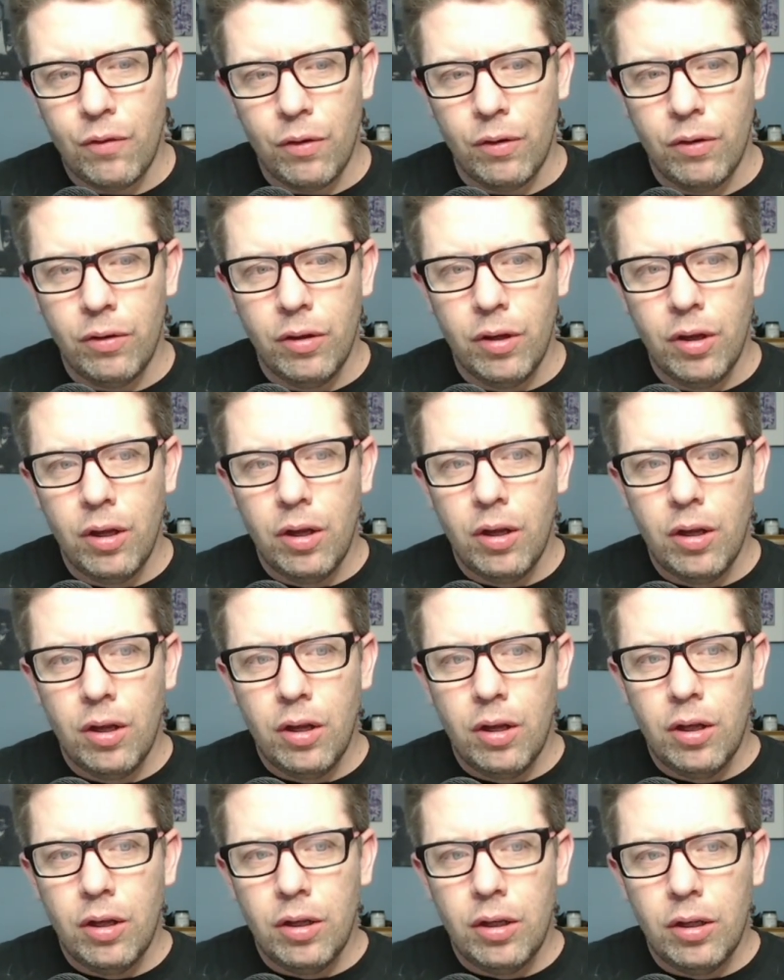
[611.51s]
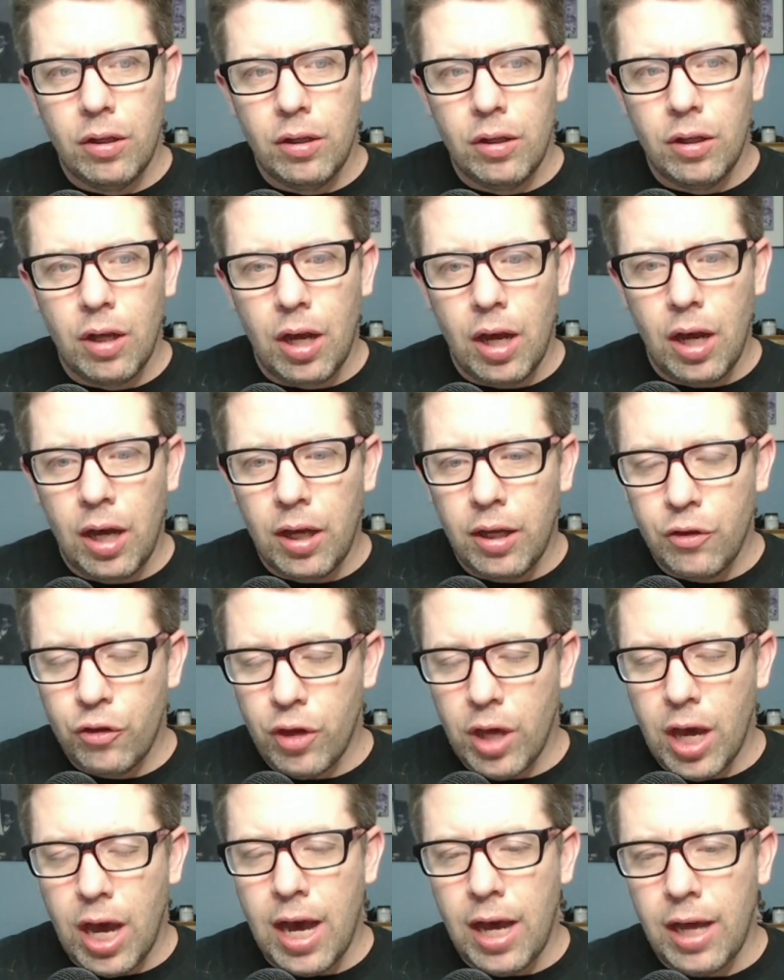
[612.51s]
for
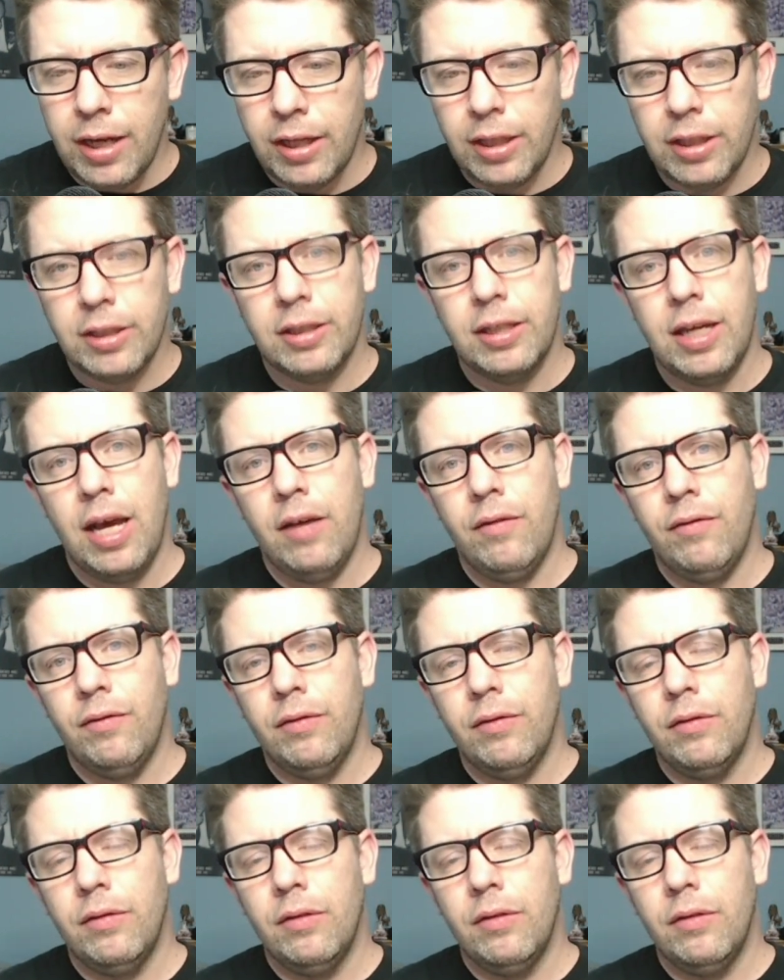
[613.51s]
Shah and his staff.